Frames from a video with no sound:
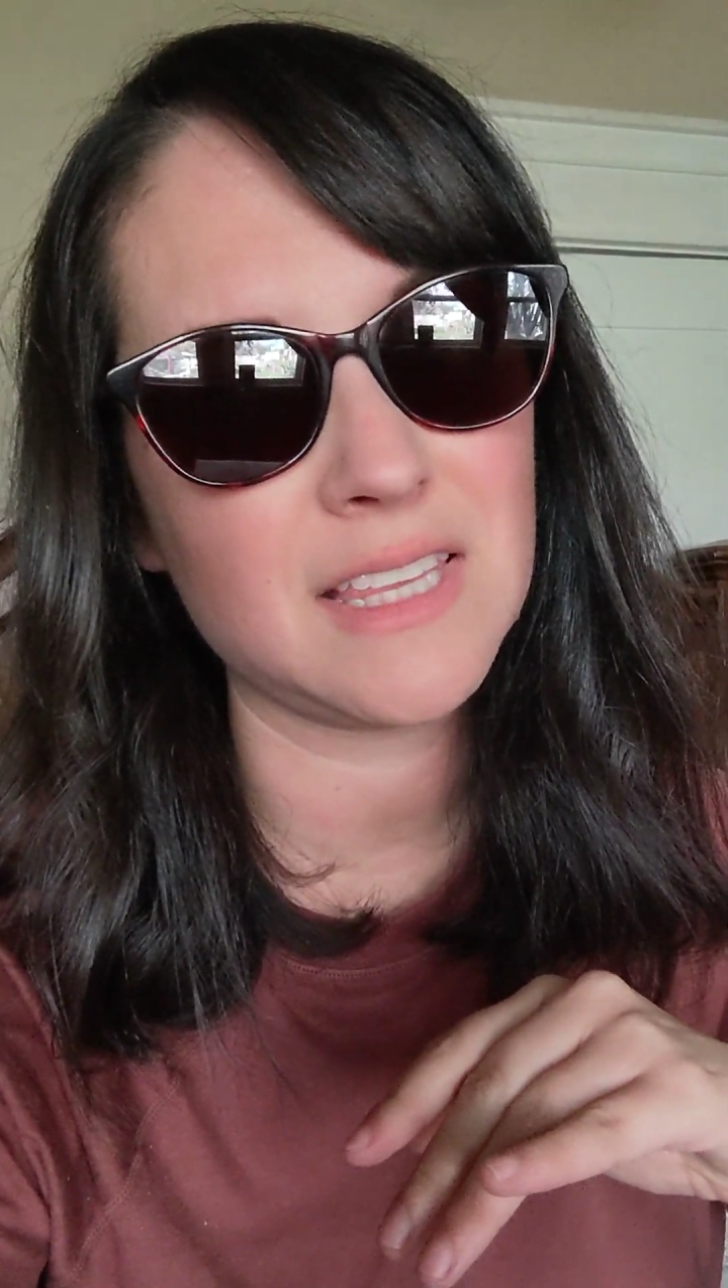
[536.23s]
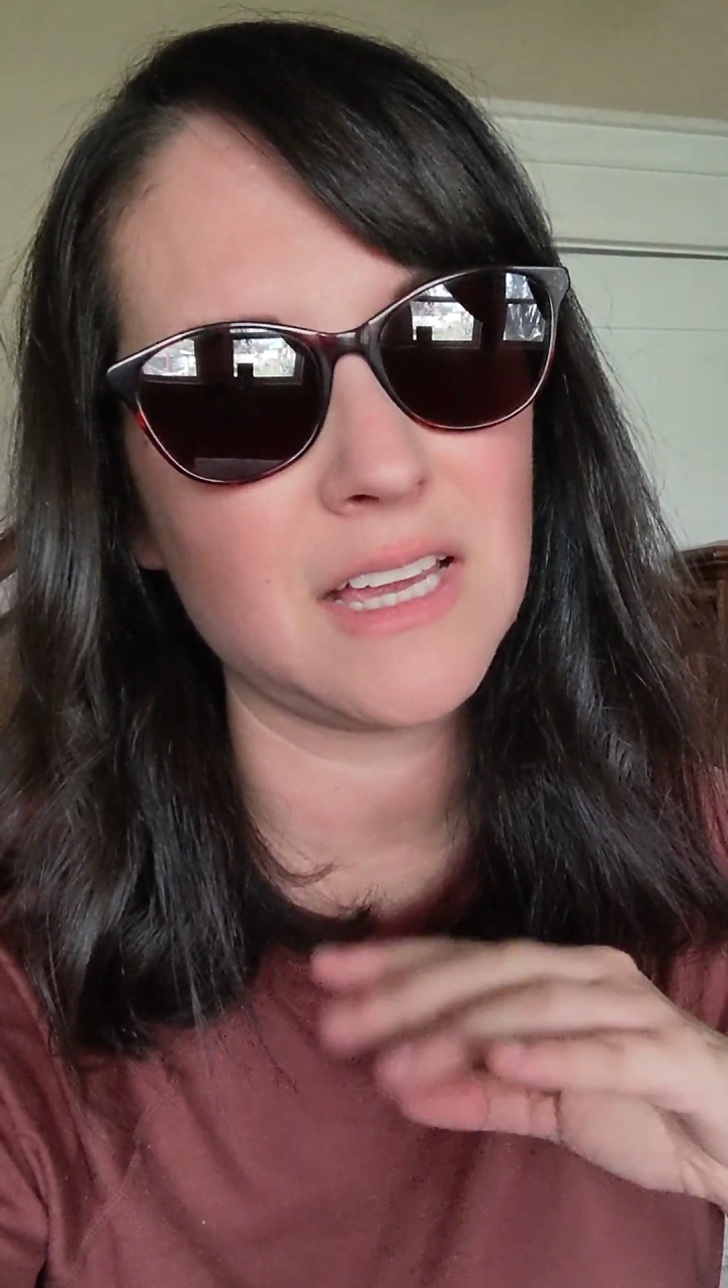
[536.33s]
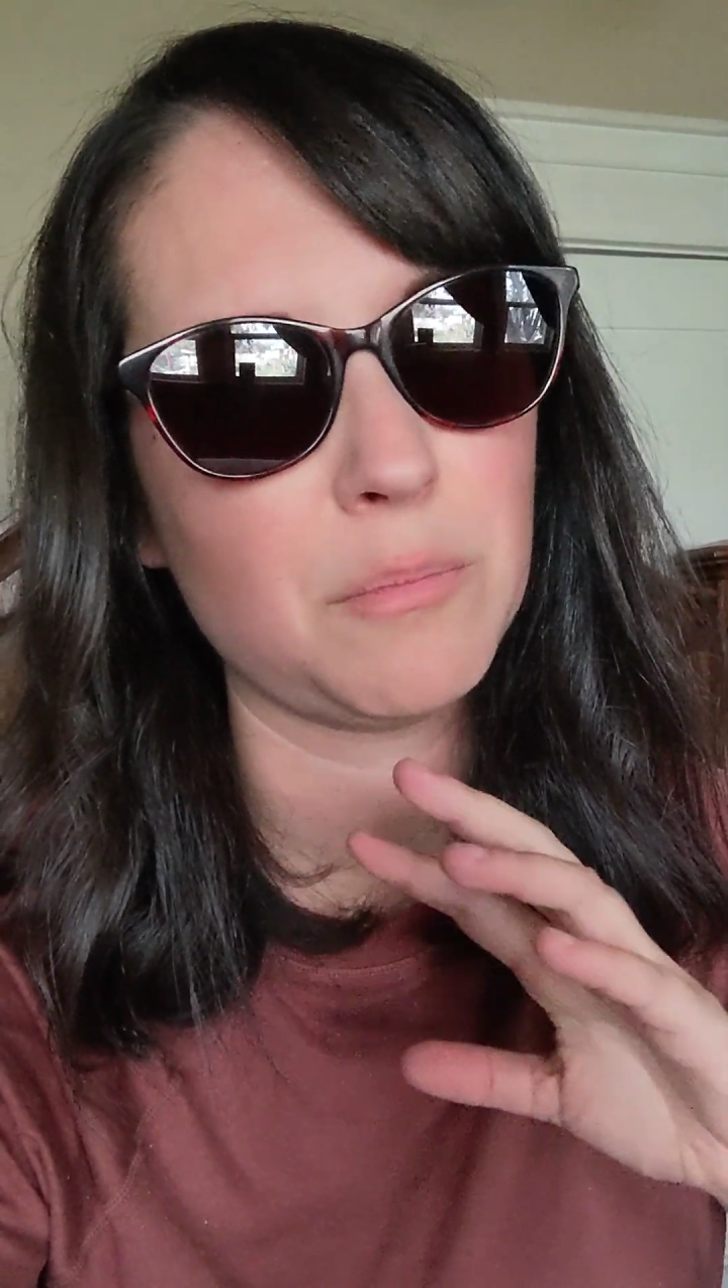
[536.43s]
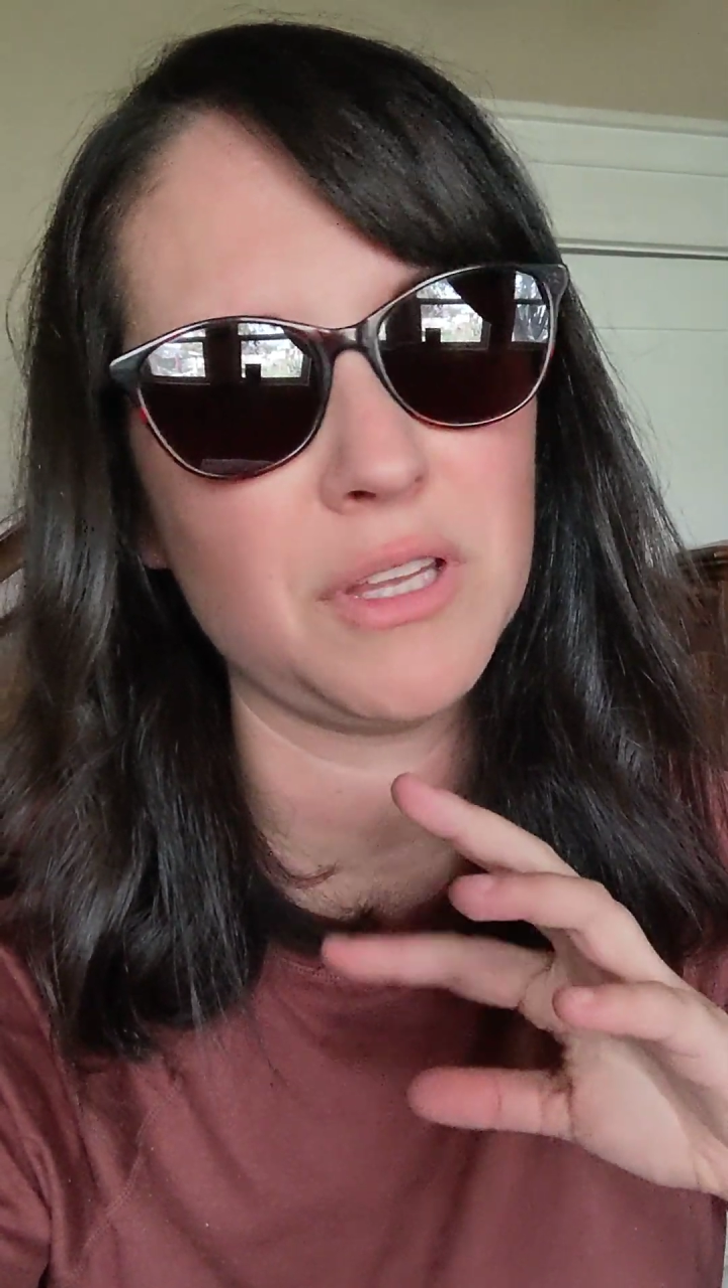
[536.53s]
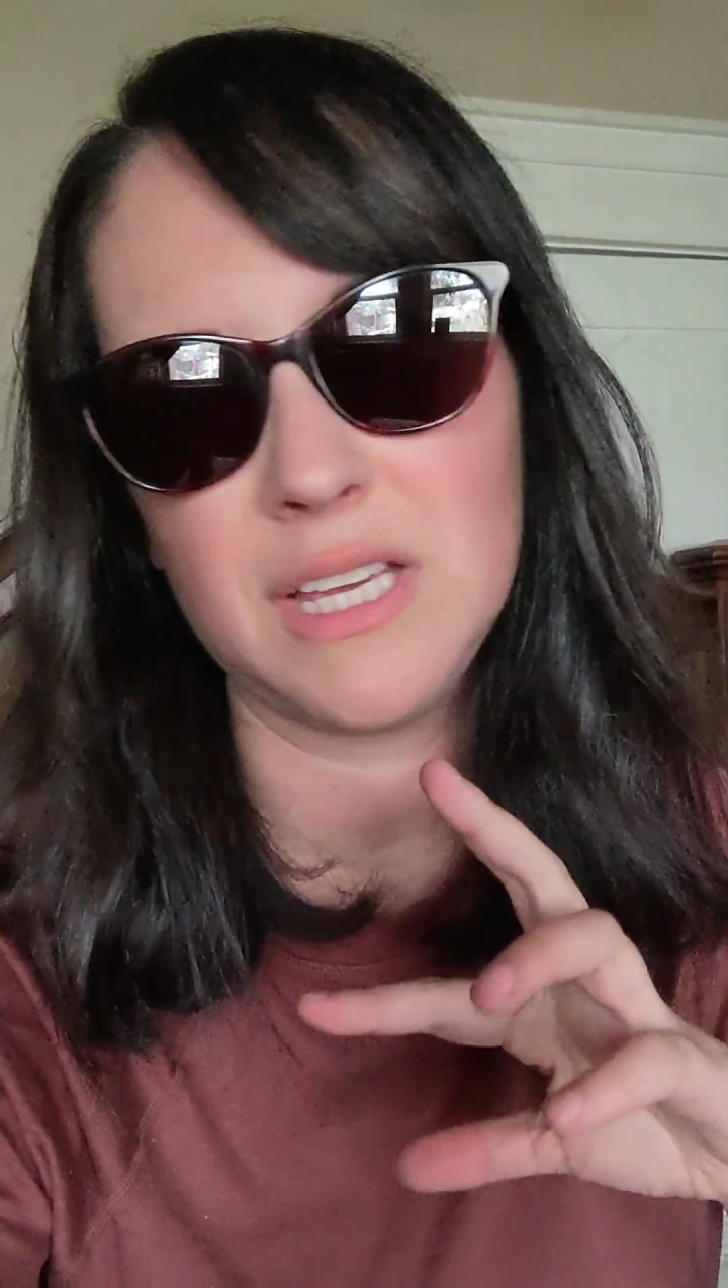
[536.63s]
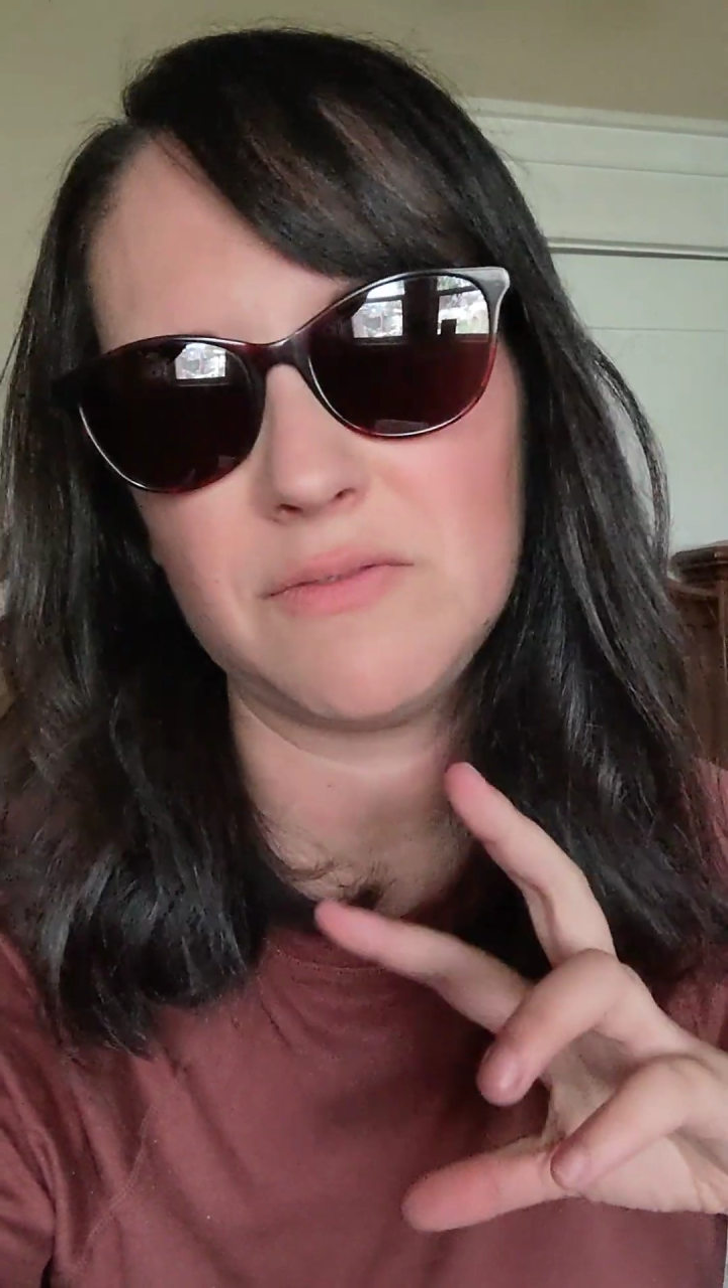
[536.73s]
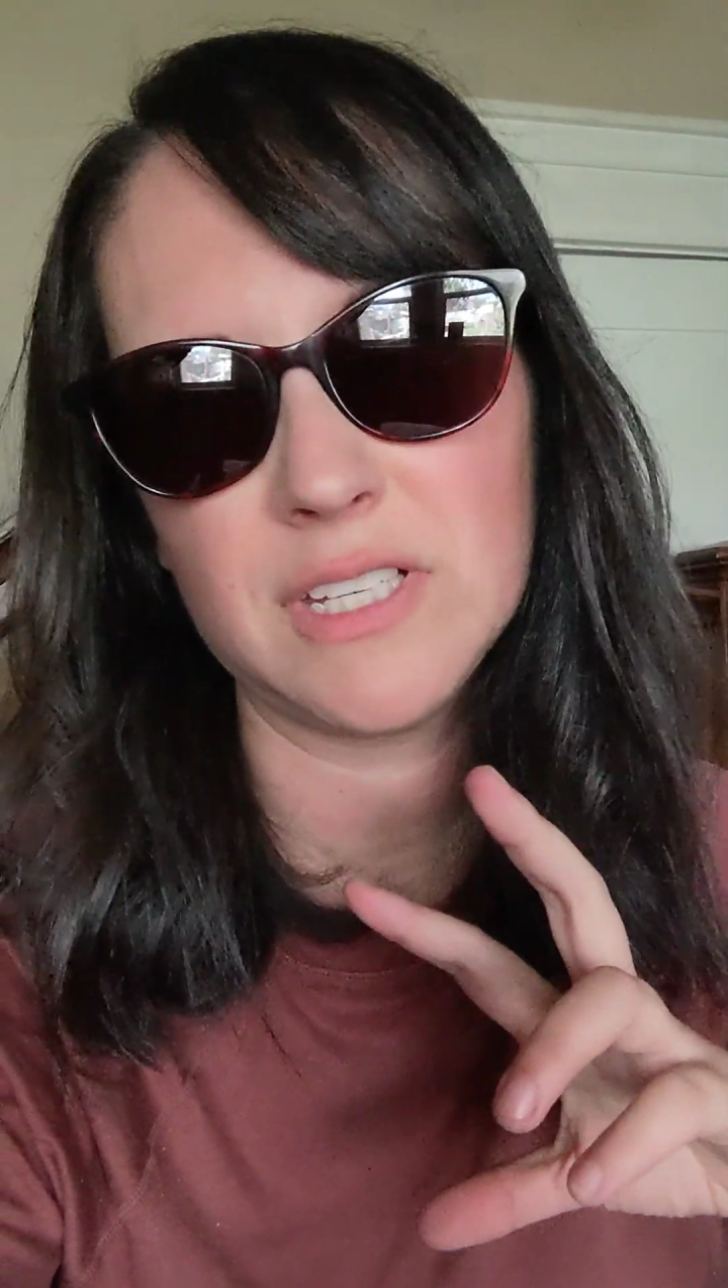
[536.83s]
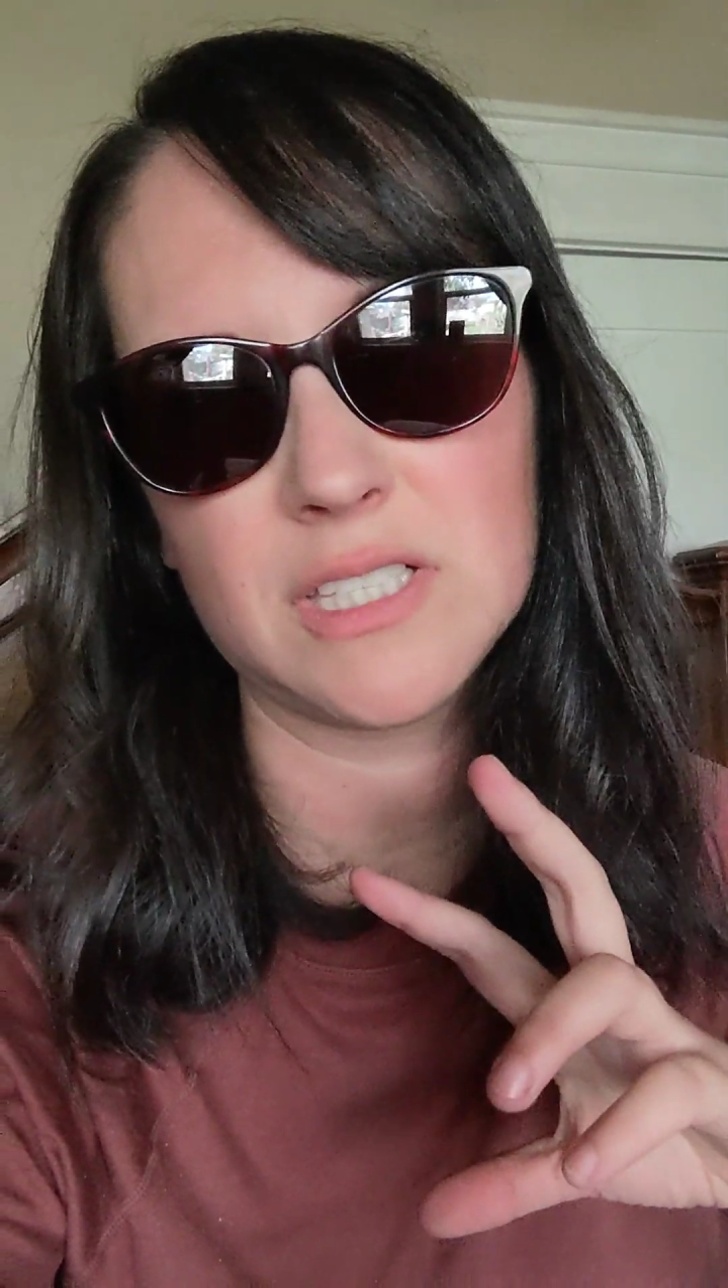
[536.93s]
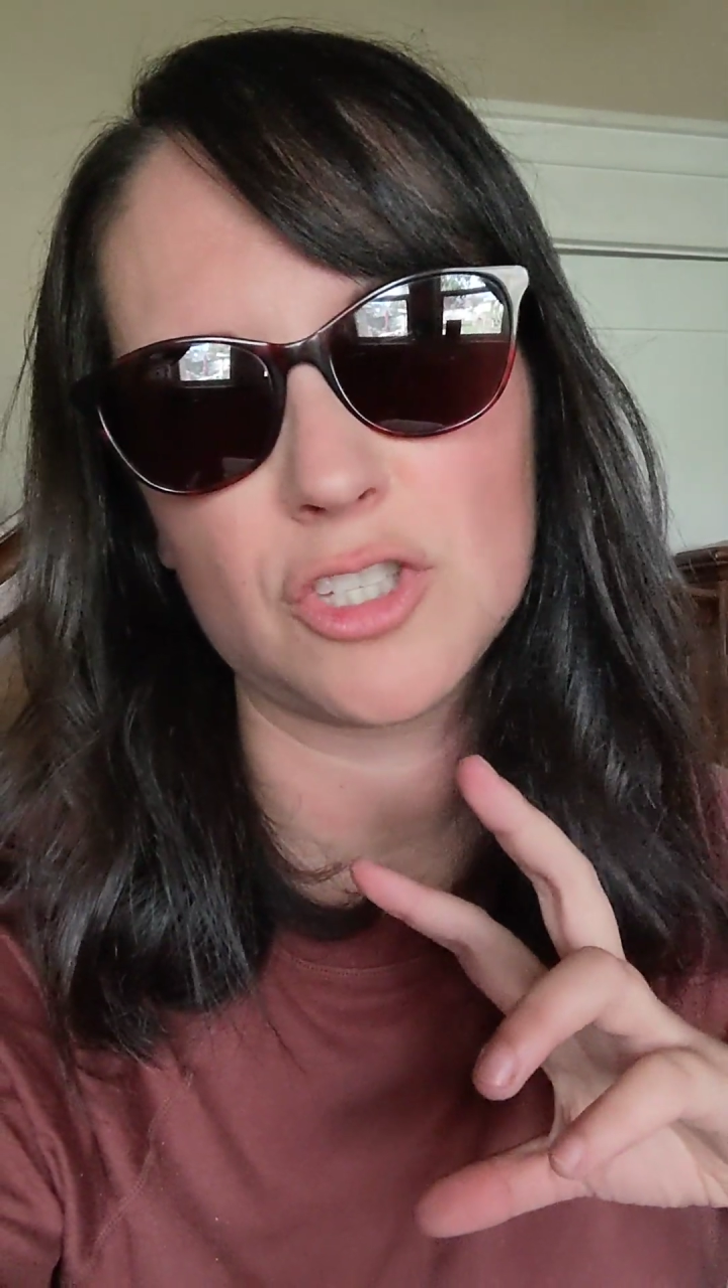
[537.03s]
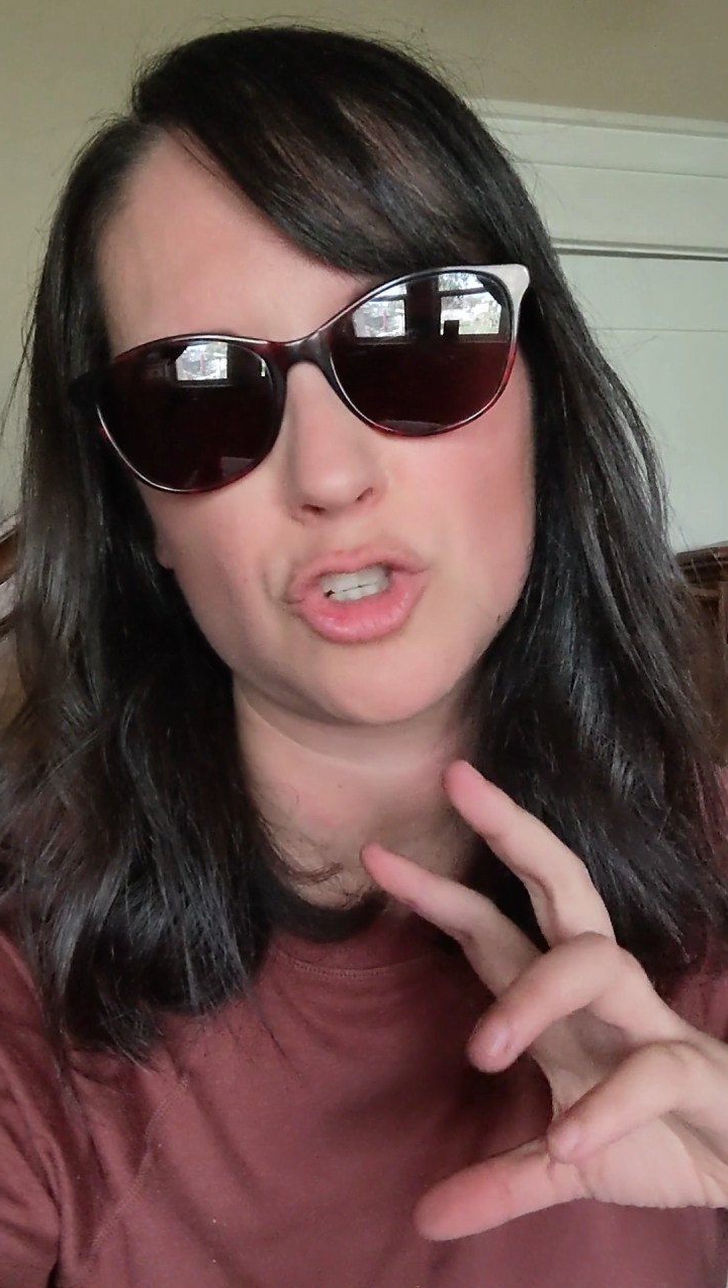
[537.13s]
I believe
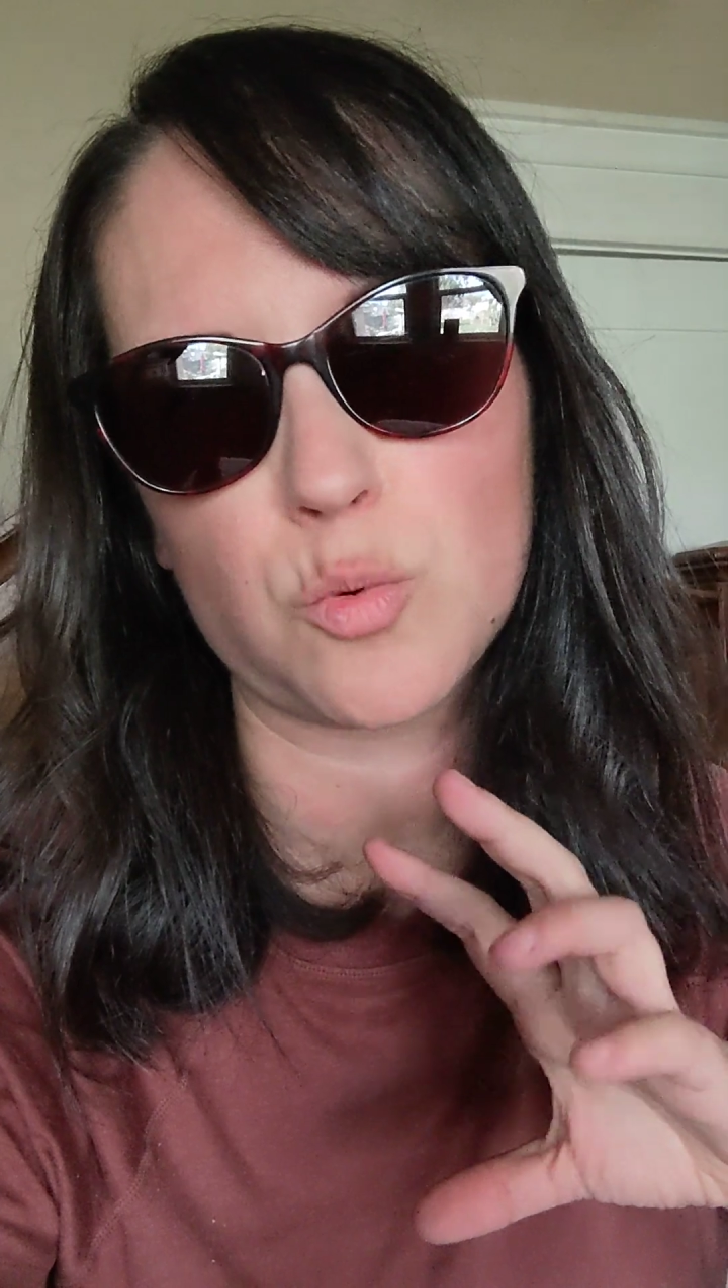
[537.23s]
it's